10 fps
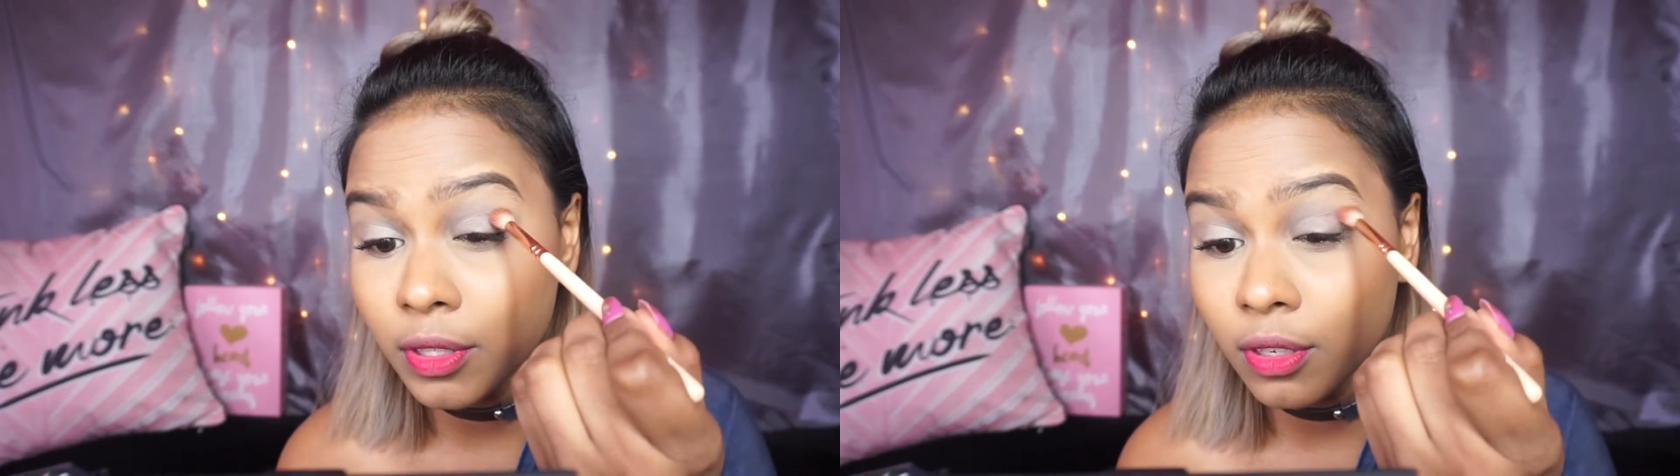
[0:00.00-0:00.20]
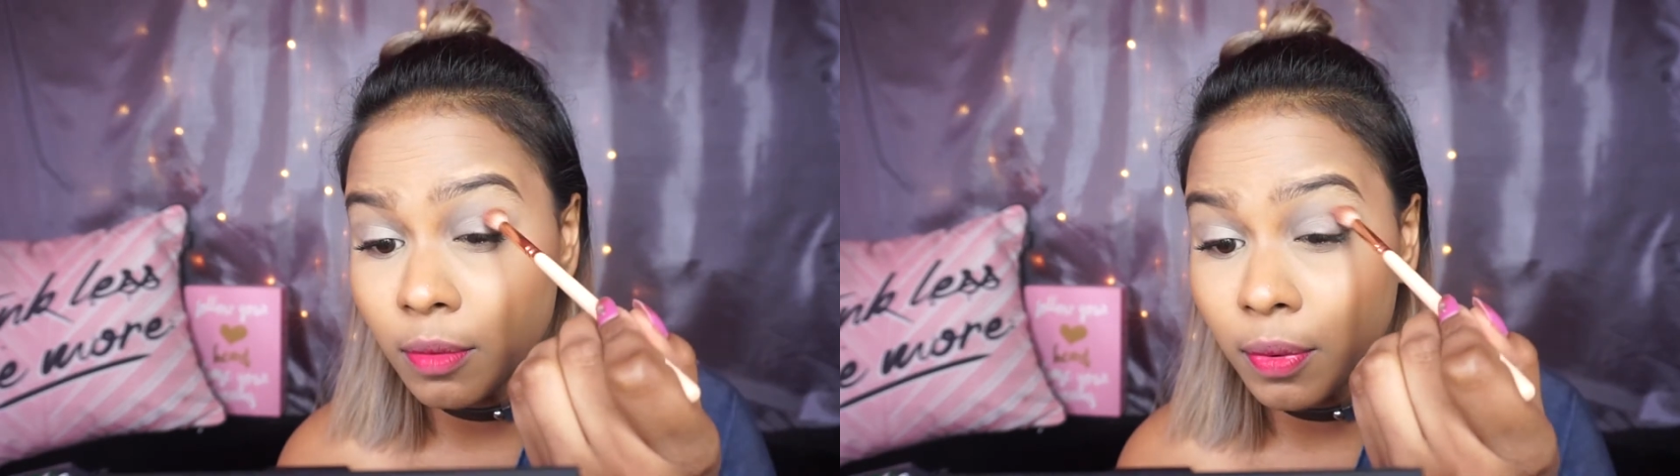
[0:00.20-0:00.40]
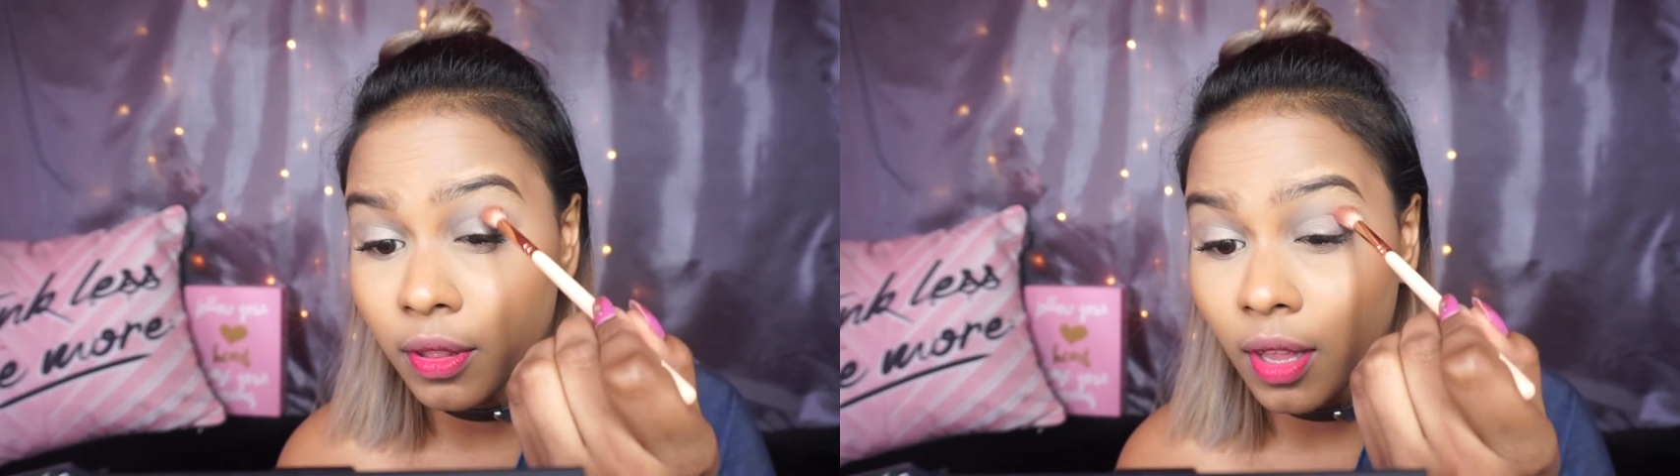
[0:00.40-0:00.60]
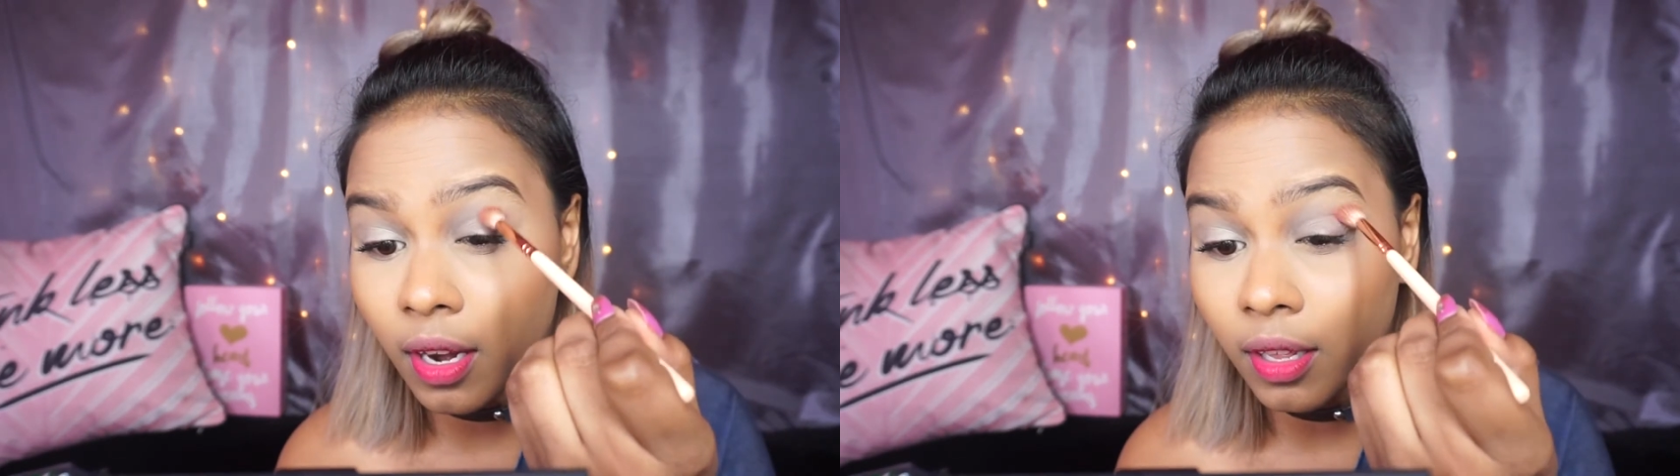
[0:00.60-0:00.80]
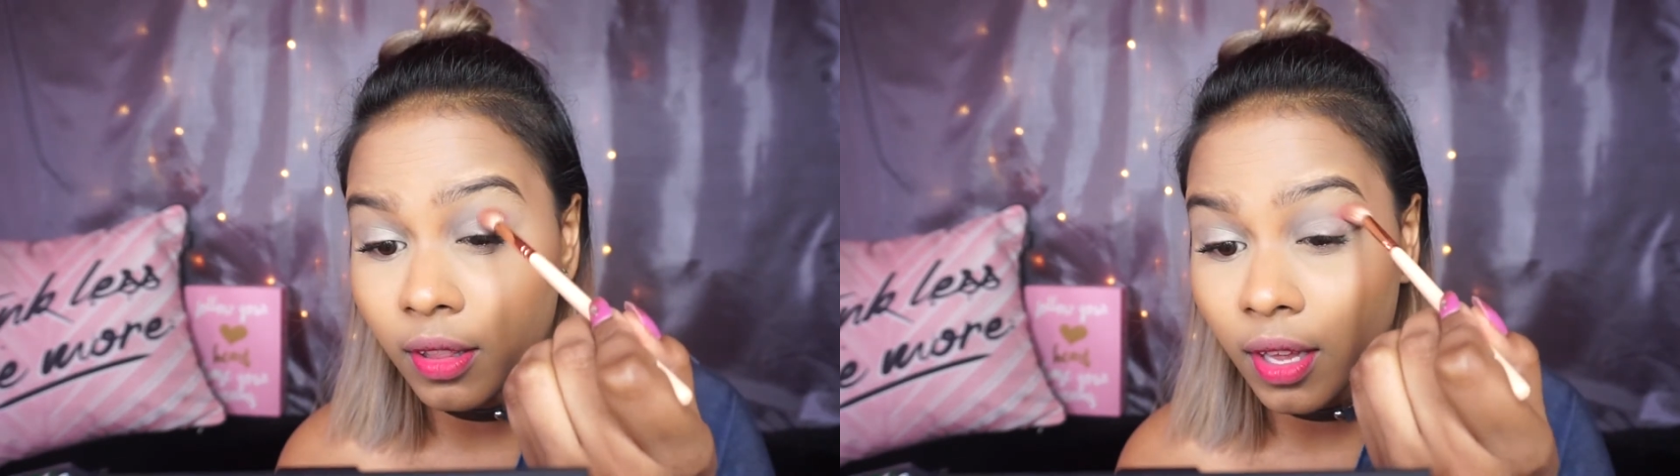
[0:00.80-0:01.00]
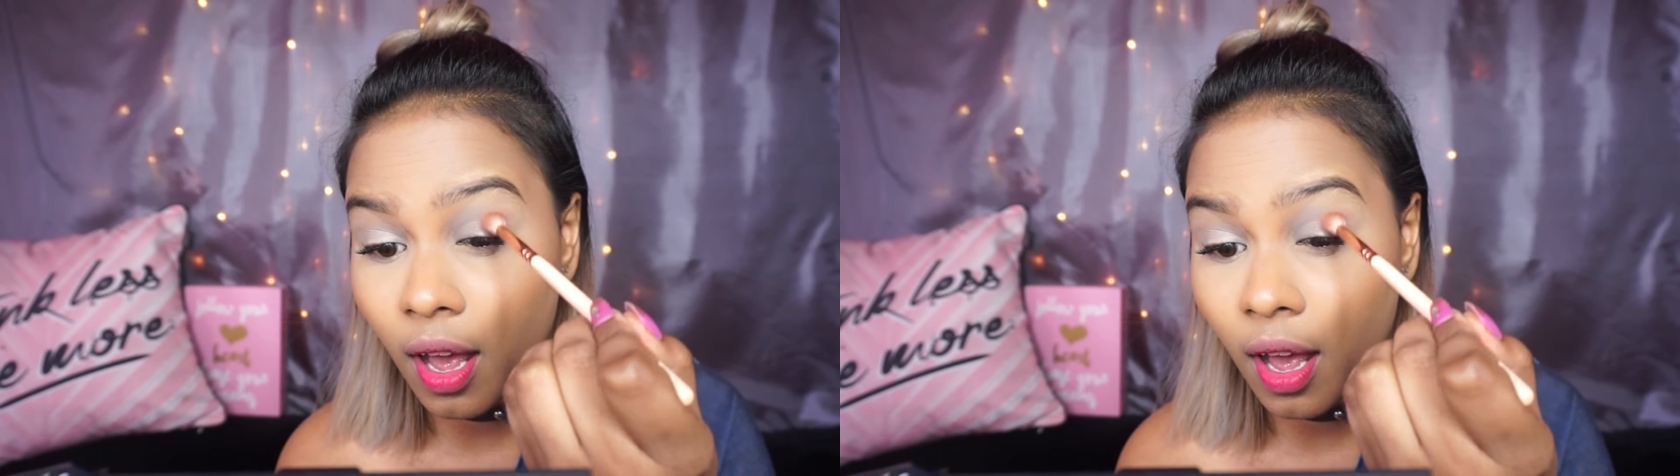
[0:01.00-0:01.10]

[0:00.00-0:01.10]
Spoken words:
just going to put that in the